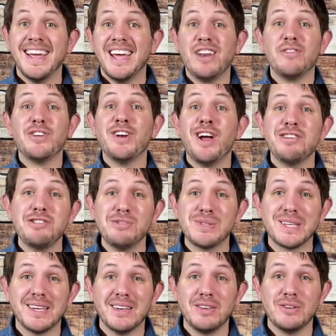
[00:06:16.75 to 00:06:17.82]
And if you're not
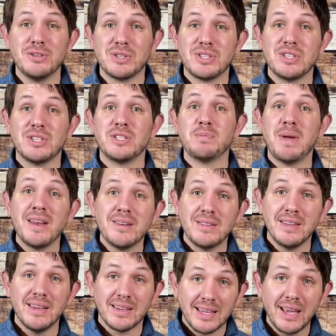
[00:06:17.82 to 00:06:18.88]
using it, you just suspend
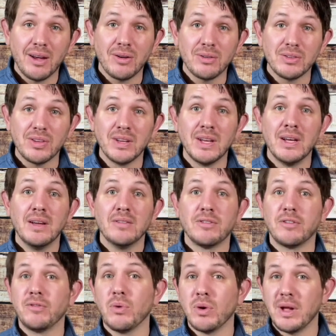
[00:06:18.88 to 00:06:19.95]
the account
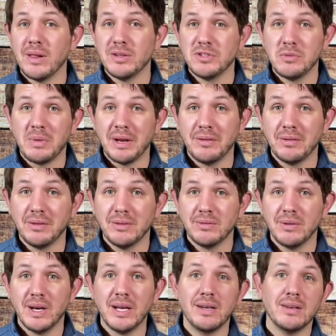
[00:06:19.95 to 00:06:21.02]
for $4 a month.
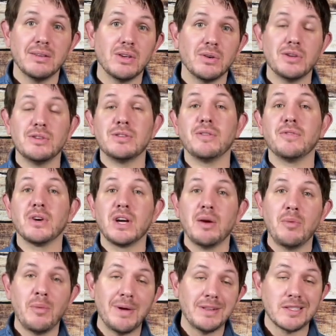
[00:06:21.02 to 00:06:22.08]
Right? Don't use it for a
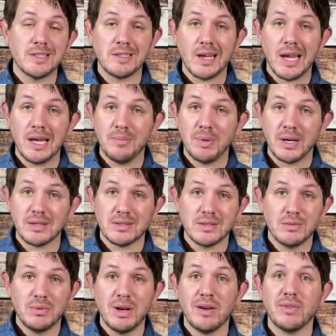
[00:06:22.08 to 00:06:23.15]
couple months. It's
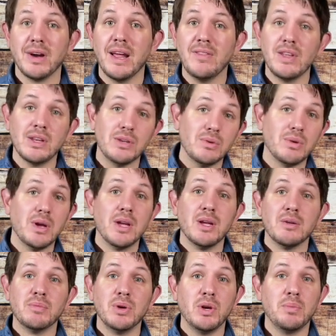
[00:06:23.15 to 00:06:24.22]
$8, whatever. And then you
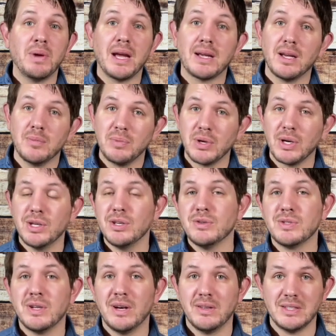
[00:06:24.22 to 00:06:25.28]
boot it back up. You're going to
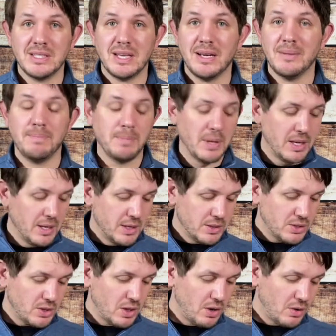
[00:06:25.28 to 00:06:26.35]
use it all the time.
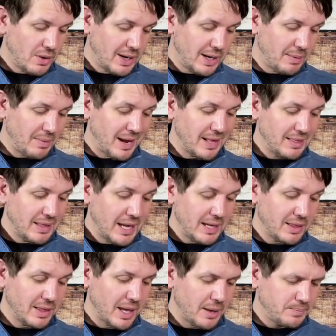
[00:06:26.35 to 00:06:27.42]
So I
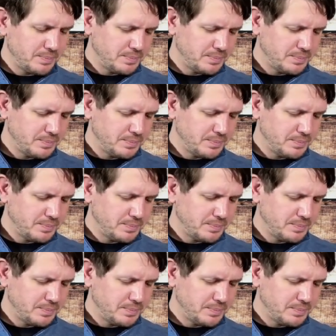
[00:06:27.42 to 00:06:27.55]
like that.